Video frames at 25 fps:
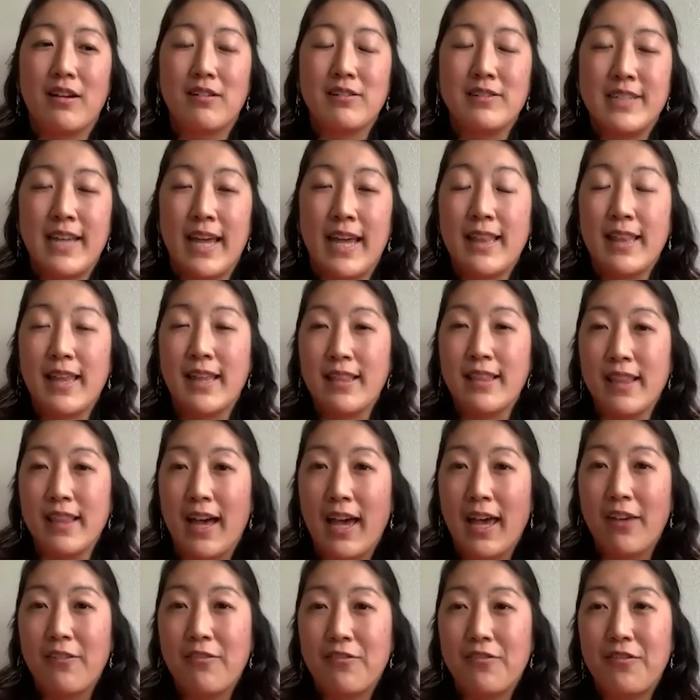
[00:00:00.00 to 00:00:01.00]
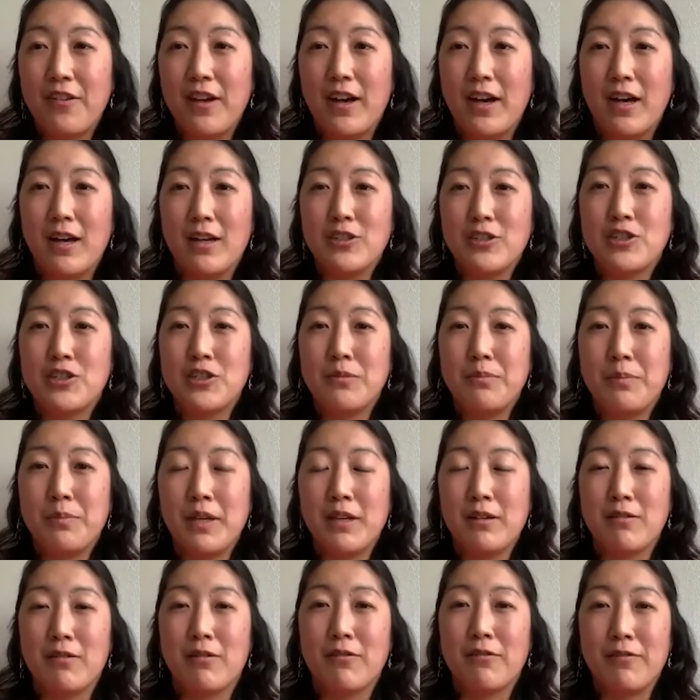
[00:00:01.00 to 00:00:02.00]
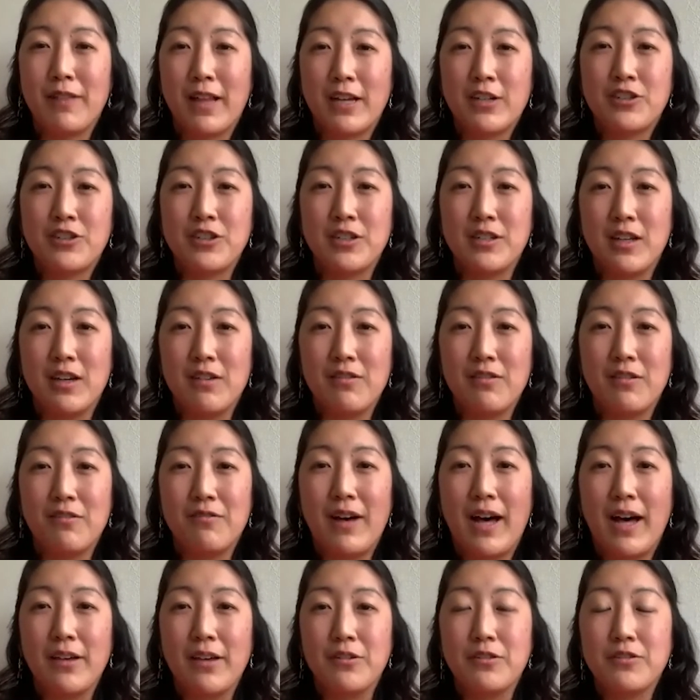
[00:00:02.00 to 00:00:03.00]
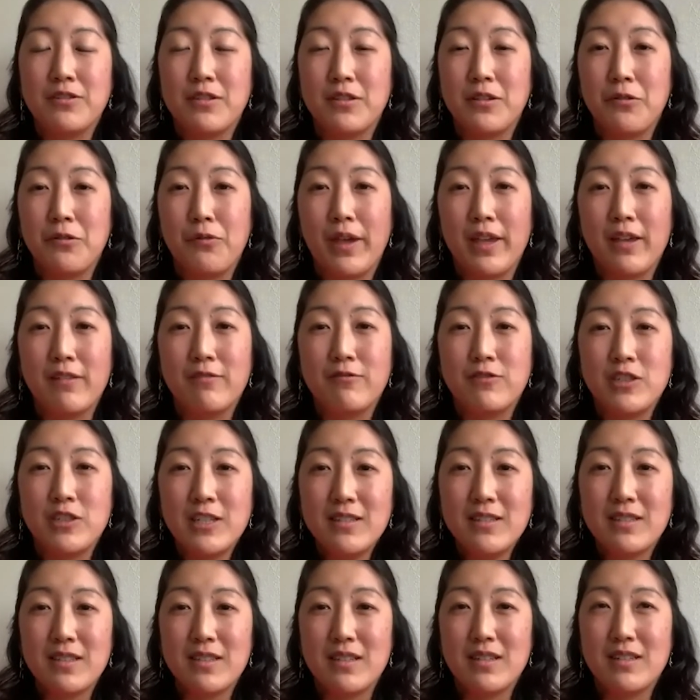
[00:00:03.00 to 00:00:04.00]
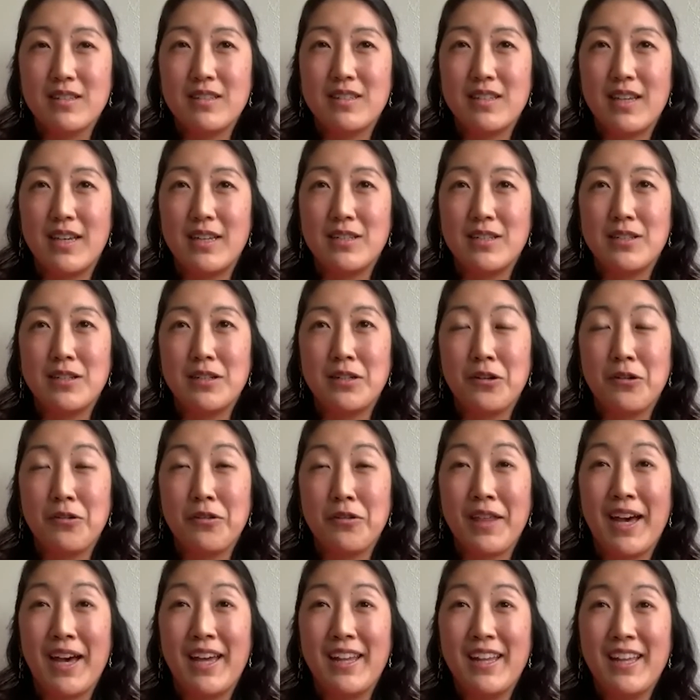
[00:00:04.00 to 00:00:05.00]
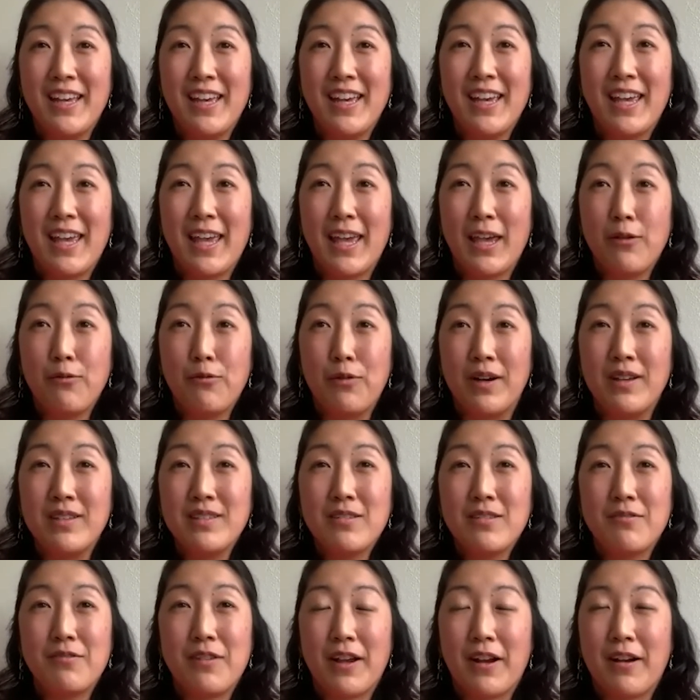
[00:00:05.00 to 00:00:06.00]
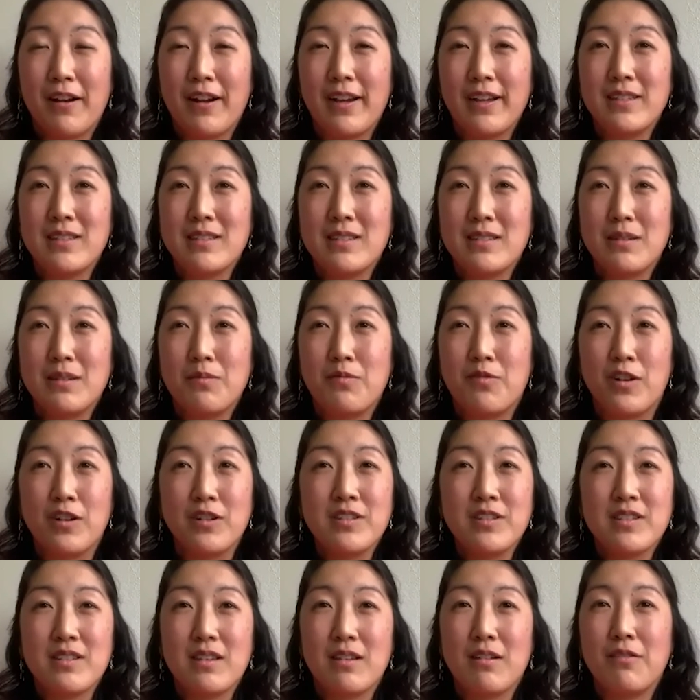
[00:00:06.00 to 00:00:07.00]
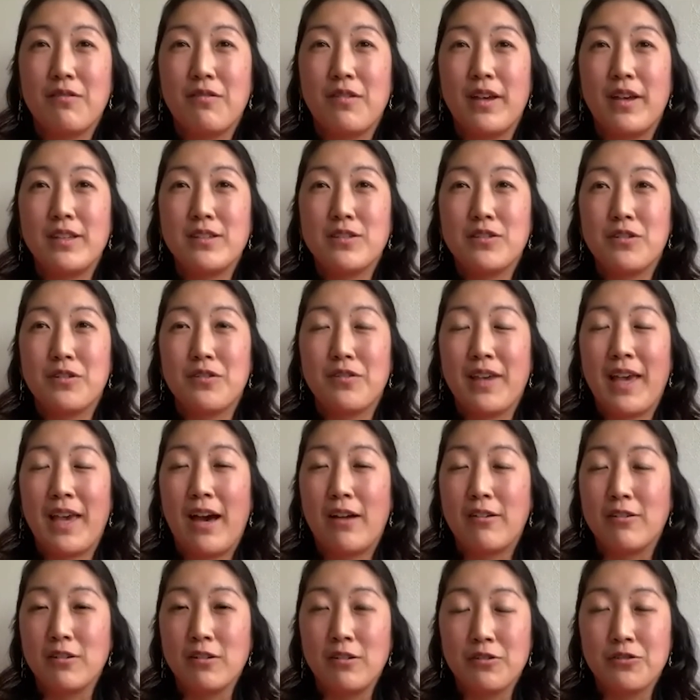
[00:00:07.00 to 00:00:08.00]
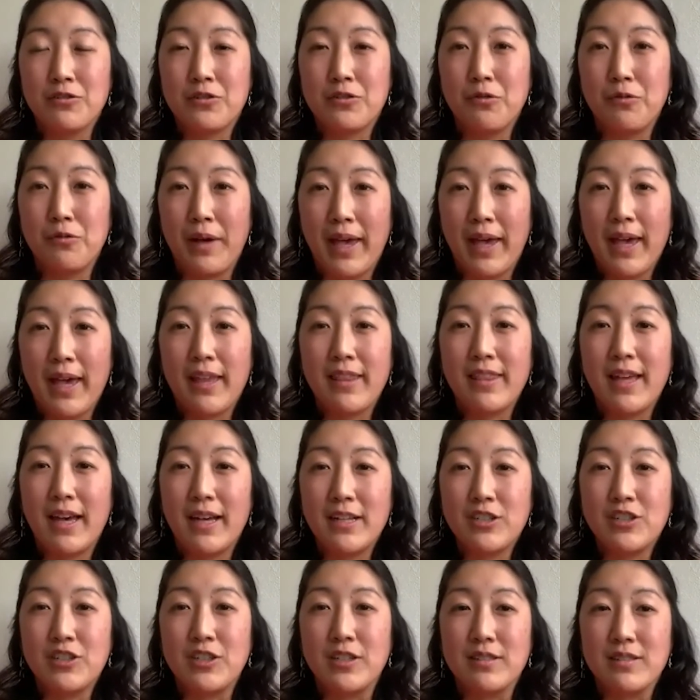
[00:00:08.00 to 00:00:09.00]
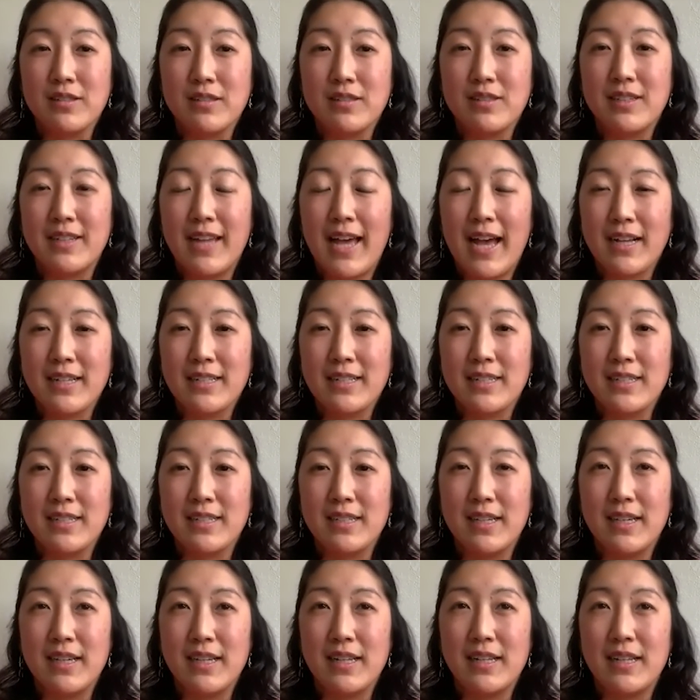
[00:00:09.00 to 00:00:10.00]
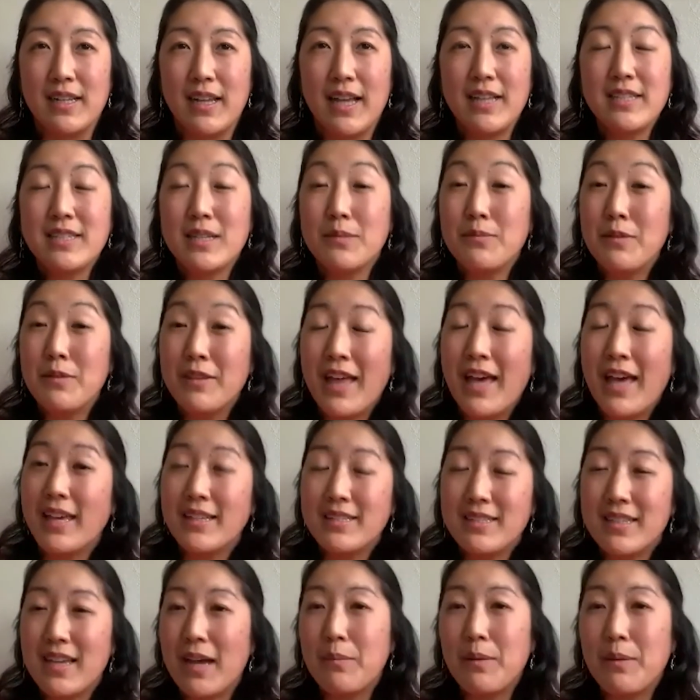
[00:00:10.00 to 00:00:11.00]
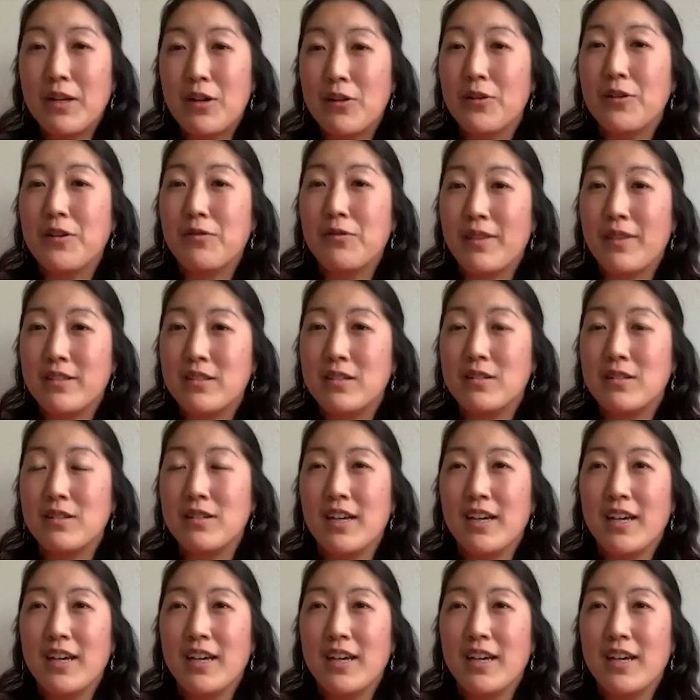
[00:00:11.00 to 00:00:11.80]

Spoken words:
daily life should be a reflection of the values and the way of Jesus, and to know that it was a very subversive and sort of countercultural way that Jesus enacted. And some of that is, I mean, Erna, to